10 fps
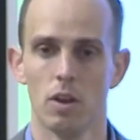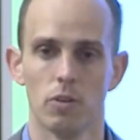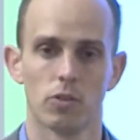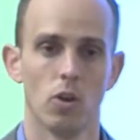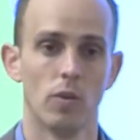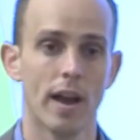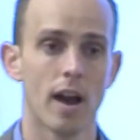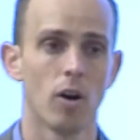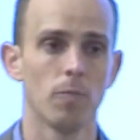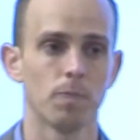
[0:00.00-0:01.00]
So
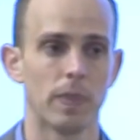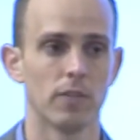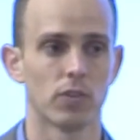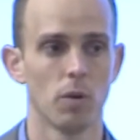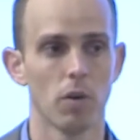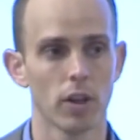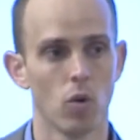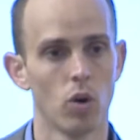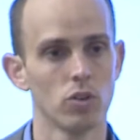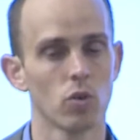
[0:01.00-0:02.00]
now, if somebody
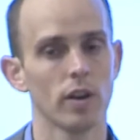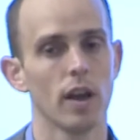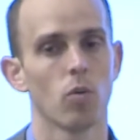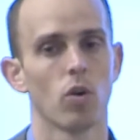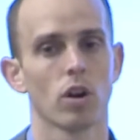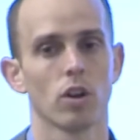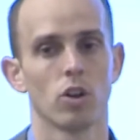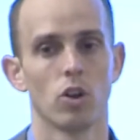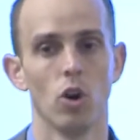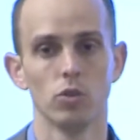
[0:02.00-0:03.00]
on your
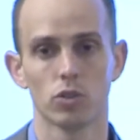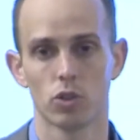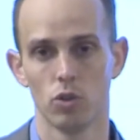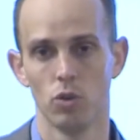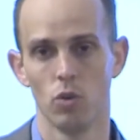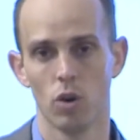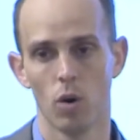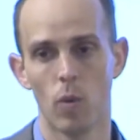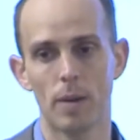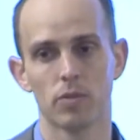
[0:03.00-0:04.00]
network goes to
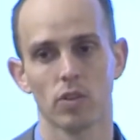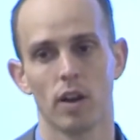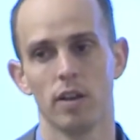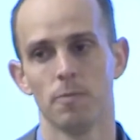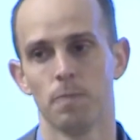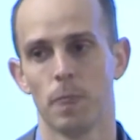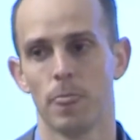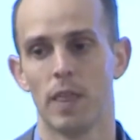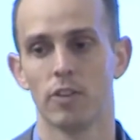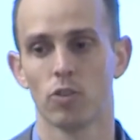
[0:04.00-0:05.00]
a website
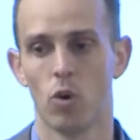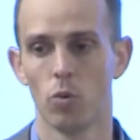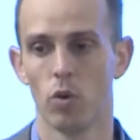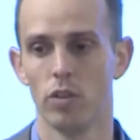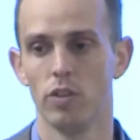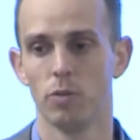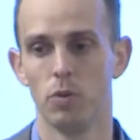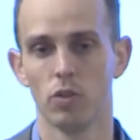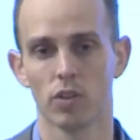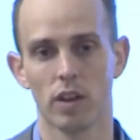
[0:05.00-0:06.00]
that's on one of these
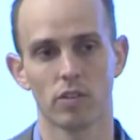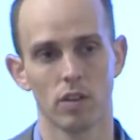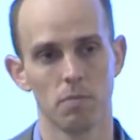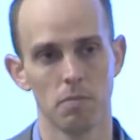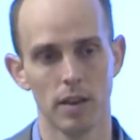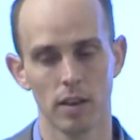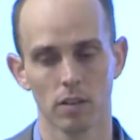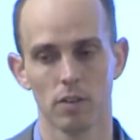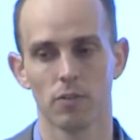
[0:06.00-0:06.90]
abuse sites, it immediately